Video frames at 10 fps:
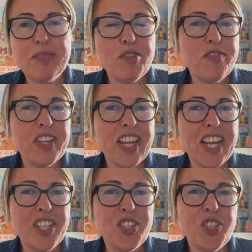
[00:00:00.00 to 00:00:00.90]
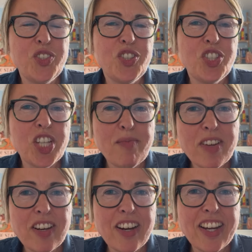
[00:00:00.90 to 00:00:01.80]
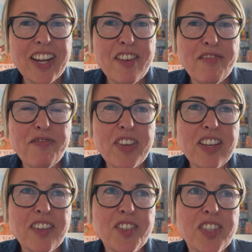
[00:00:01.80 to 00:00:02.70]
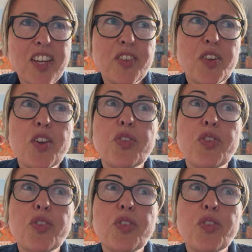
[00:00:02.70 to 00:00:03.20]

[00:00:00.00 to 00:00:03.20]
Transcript: moving into Gemini, it feels that, you know,